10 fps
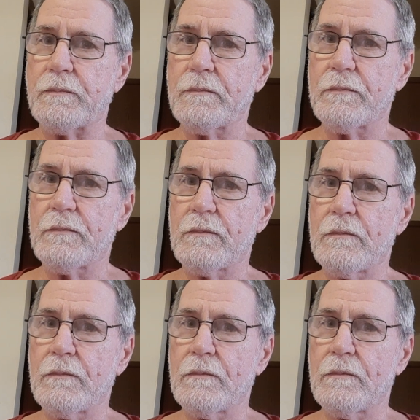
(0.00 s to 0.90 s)

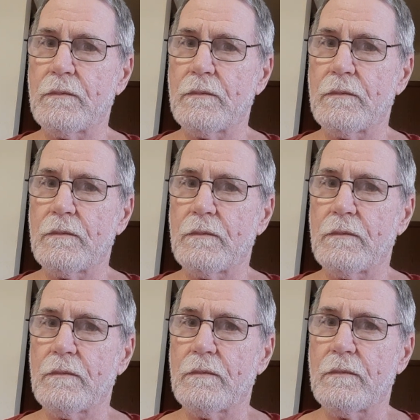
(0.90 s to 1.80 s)
Nobody speaks.